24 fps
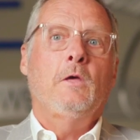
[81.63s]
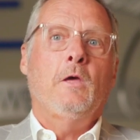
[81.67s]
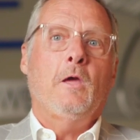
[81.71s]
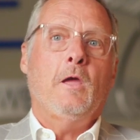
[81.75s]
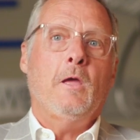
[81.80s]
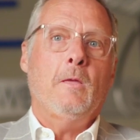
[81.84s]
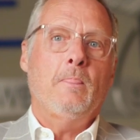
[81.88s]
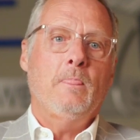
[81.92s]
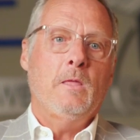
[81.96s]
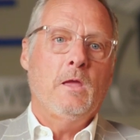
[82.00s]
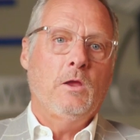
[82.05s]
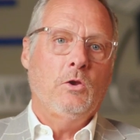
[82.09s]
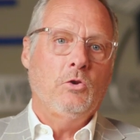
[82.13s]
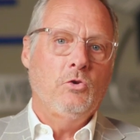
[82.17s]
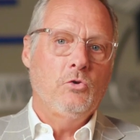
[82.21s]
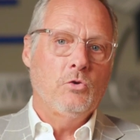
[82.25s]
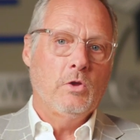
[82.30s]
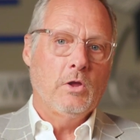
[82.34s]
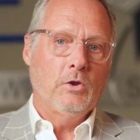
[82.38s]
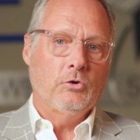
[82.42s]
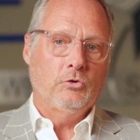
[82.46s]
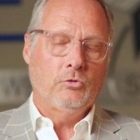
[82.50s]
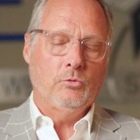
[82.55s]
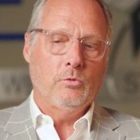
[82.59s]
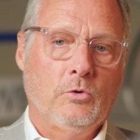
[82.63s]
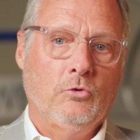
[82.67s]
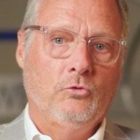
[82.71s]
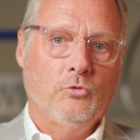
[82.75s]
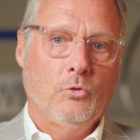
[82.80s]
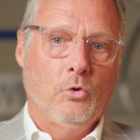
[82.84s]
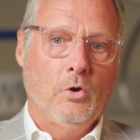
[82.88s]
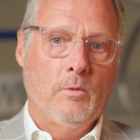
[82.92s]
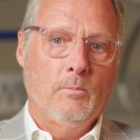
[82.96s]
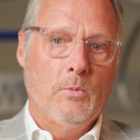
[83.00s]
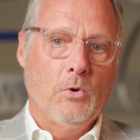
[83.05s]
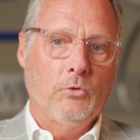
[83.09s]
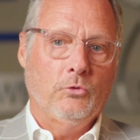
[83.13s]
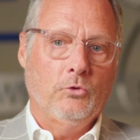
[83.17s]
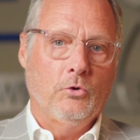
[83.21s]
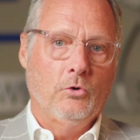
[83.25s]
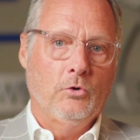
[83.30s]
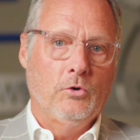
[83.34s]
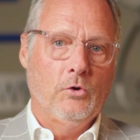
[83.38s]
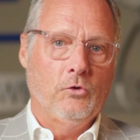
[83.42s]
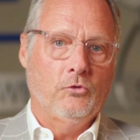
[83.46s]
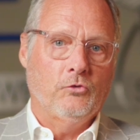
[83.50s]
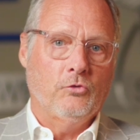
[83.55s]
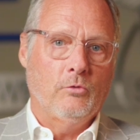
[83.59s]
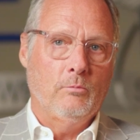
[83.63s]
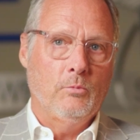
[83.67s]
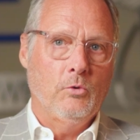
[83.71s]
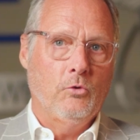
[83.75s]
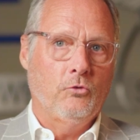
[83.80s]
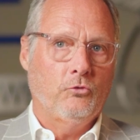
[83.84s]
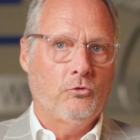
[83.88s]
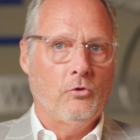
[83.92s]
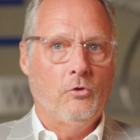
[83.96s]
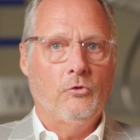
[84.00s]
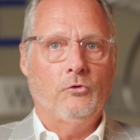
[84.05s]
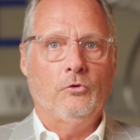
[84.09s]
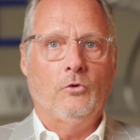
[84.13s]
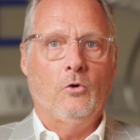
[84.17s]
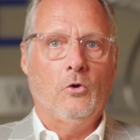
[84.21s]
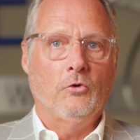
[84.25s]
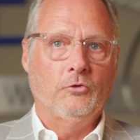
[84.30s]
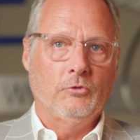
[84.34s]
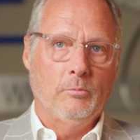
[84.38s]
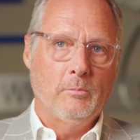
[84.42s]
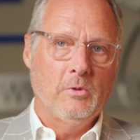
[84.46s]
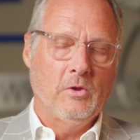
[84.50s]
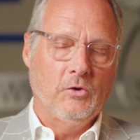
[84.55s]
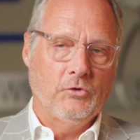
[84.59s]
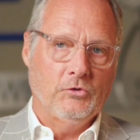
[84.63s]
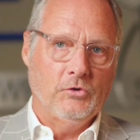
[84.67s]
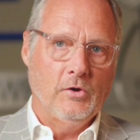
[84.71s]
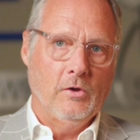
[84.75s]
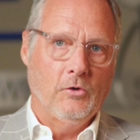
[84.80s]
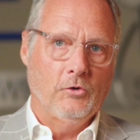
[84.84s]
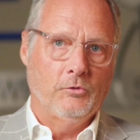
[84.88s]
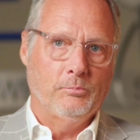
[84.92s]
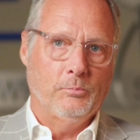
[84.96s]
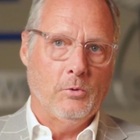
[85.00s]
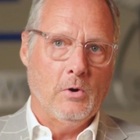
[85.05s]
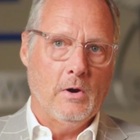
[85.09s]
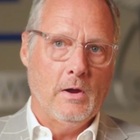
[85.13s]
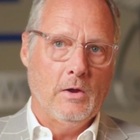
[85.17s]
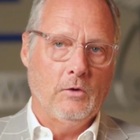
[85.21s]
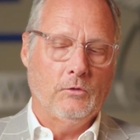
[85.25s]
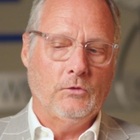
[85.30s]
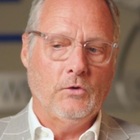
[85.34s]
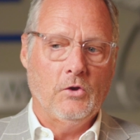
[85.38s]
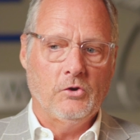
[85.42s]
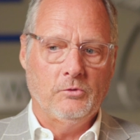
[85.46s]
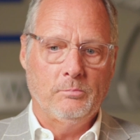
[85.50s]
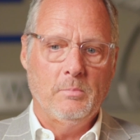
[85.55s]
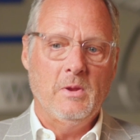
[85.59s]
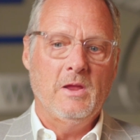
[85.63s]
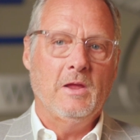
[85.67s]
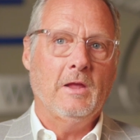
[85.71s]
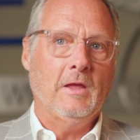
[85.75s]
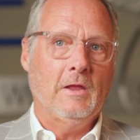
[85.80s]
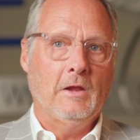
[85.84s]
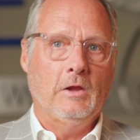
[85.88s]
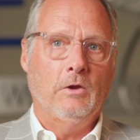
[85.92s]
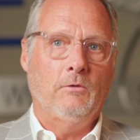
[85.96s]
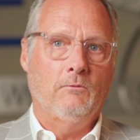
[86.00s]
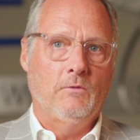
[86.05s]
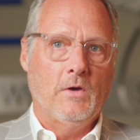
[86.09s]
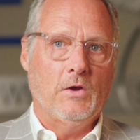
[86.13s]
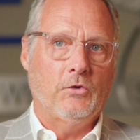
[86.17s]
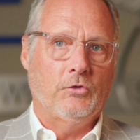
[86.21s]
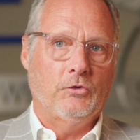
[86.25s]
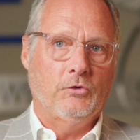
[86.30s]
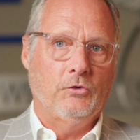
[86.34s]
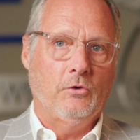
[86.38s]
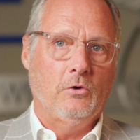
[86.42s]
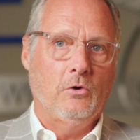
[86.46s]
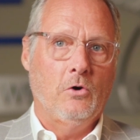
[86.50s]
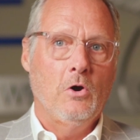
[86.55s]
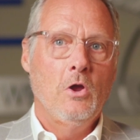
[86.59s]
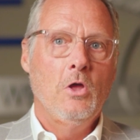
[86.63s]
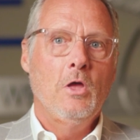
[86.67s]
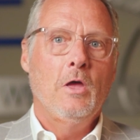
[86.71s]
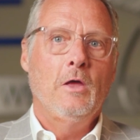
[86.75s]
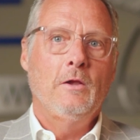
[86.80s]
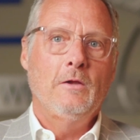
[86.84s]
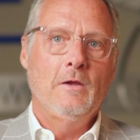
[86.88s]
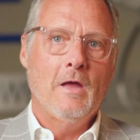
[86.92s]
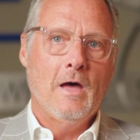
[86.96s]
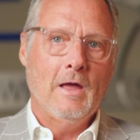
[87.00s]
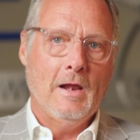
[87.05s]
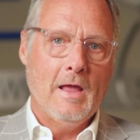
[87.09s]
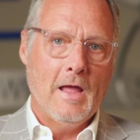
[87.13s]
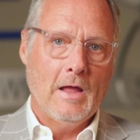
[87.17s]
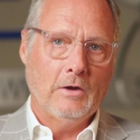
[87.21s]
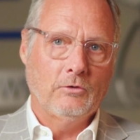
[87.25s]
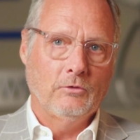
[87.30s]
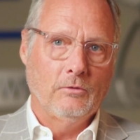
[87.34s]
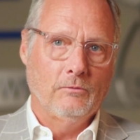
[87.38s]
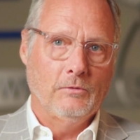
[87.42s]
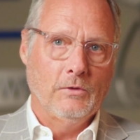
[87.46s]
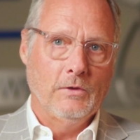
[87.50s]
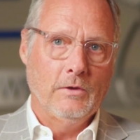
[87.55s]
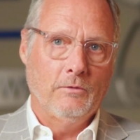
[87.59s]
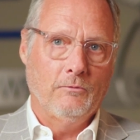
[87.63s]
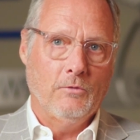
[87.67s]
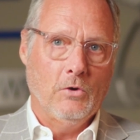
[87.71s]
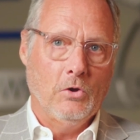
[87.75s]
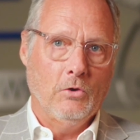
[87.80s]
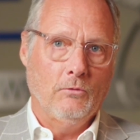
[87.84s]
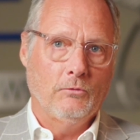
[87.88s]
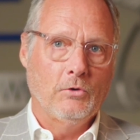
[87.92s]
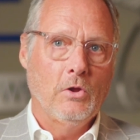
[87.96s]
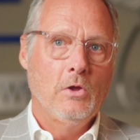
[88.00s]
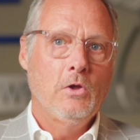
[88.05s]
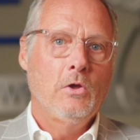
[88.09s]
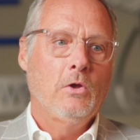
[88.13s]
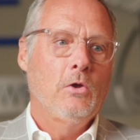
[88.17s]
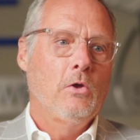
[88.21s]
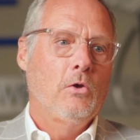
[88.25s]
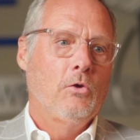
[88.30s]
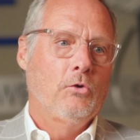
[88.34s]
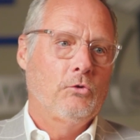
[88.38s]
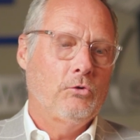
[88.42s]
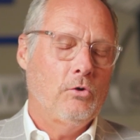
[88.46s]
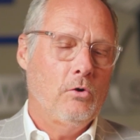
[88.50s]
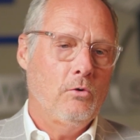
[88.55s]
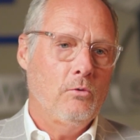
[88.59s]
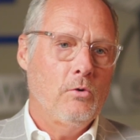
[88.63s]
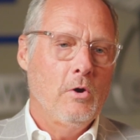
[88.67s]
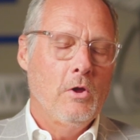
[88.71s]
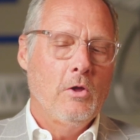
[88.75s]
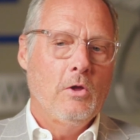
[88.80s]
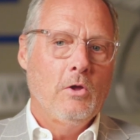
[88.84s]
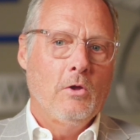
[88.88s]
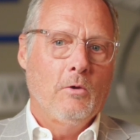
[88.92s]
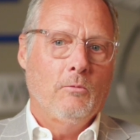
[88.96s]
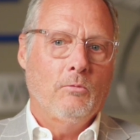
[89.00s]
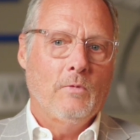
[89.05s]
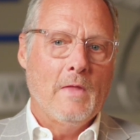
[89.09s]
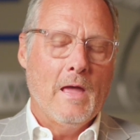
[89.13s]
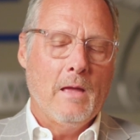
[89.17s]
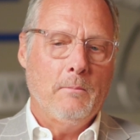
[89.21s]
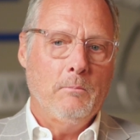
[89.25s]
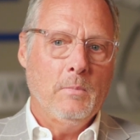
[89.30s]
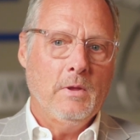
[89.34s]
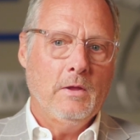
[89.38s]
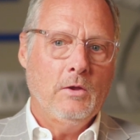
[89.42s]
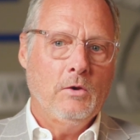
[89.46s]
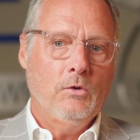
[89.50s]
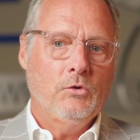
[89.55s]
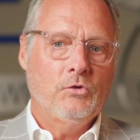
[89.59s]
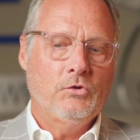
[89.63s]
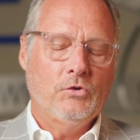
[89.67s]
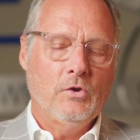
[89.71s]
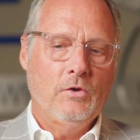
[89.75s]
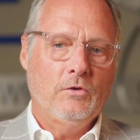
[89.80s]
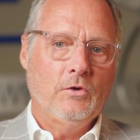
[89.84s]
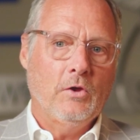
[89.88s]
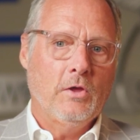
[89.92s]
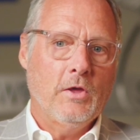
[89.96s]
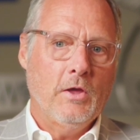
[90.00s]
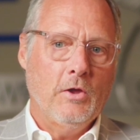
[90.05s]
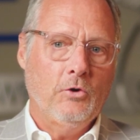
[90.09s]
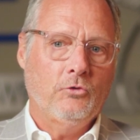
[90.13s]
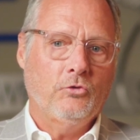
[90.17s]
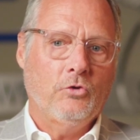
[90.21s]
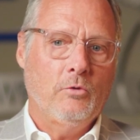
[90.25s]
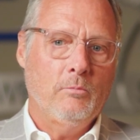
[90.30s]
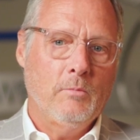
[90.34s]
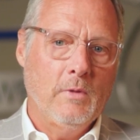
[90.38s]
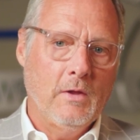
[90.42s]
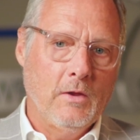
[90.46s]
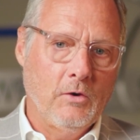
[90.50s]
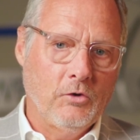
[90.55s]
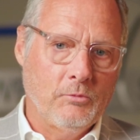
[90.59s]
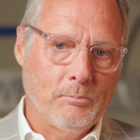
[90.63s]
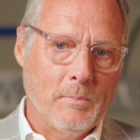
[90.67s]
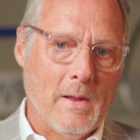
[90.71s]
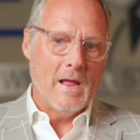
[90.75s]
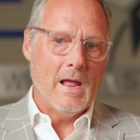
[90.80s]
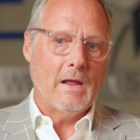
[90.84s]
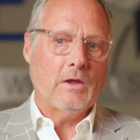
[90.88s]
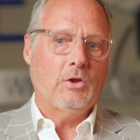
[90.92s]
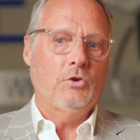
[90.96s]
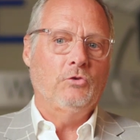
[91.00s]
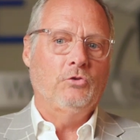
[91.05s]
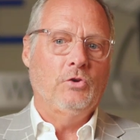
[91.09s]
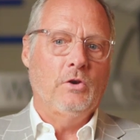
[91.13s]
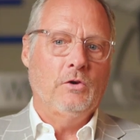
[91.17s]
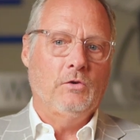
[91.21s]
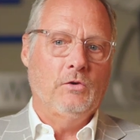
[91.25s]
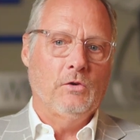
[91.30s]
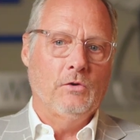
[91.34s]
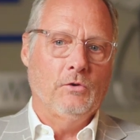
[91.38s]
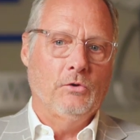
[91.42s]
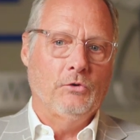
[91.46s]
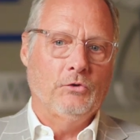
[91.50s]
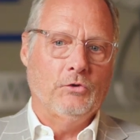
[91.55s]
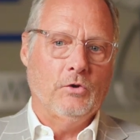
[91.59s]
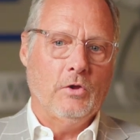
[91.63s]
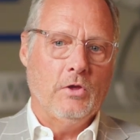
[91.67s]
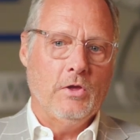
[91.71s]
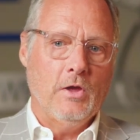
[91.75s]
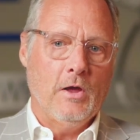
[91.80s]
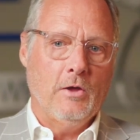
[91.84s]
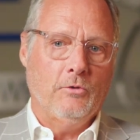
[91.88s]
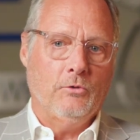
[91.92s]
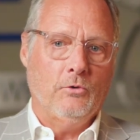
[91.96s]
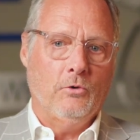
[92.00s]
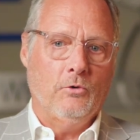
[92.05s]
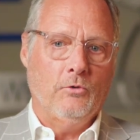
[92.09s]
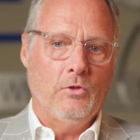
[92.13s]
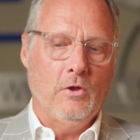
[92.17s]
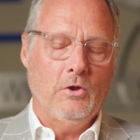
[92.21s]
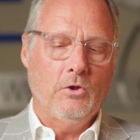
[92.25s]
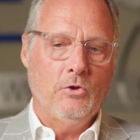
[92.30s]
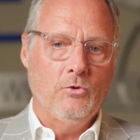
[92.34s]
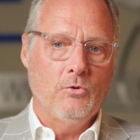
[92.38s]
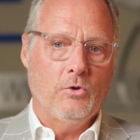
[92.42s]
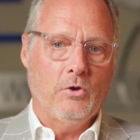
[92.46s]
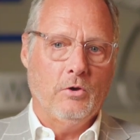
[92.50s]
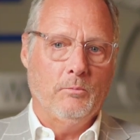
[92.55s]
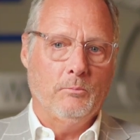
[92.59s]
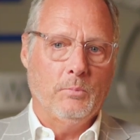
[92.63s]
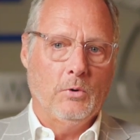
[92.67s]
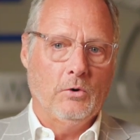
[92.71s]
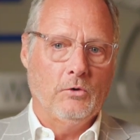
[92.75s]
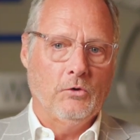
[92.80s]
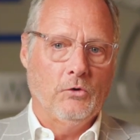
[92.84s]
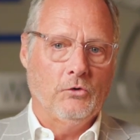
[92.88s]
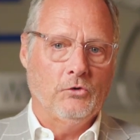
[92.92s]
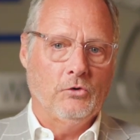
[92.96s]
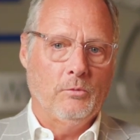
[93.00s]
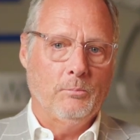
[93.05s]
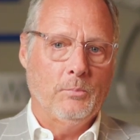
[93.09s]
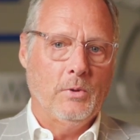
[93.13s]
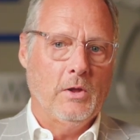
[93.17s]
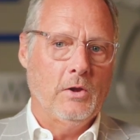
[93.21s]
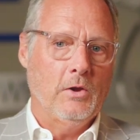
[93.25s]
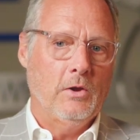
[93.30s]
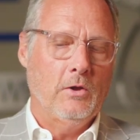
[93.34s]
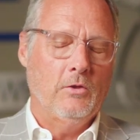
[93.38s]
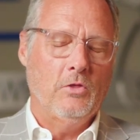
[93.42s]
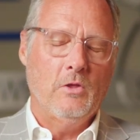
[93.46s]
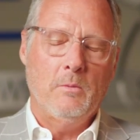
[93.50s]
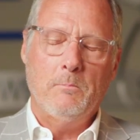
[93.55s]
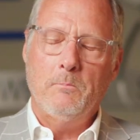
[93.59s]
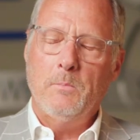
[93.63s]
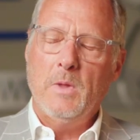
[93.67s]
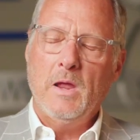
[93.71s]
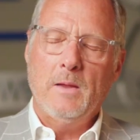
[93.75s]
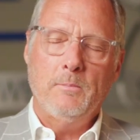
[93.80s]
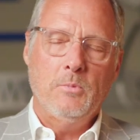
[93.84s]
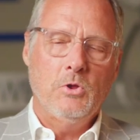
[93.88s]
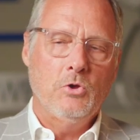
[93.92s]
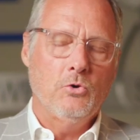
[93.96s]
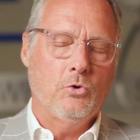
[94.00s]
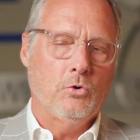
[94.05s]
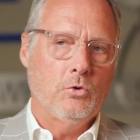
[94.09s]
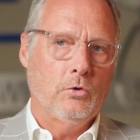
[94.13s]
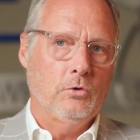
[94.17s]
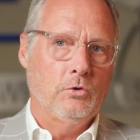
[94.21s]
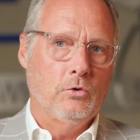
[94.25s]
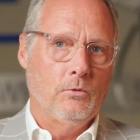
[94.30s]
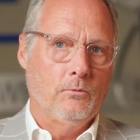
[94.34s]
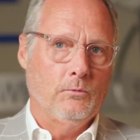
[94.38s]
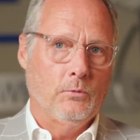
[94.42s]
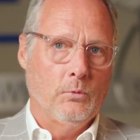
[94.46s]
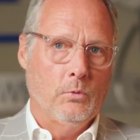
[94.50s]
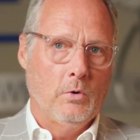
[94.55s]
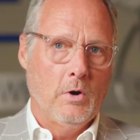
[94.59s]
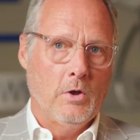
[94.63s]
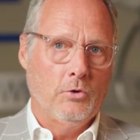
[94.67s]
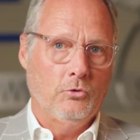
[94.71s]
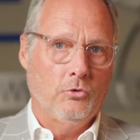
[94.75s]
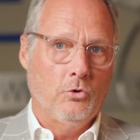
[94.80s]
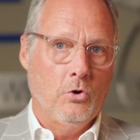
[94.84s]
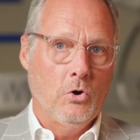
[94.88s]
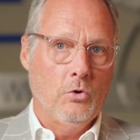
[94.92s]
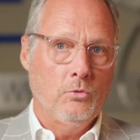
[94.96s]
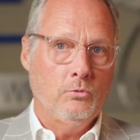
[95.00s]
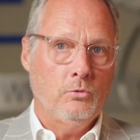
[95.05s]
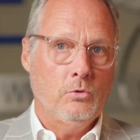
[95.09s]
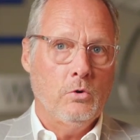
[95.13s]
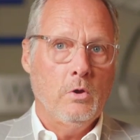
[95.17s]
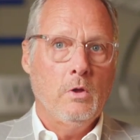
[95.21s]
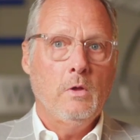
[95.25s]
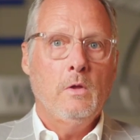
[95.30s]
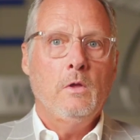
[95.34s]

And then you get to enjoy both your distributions or ultimately sales price as being an investor, not actively involved. So that means syndication means packaging deals together that you can participate in that maybe you couldn't afford on your own.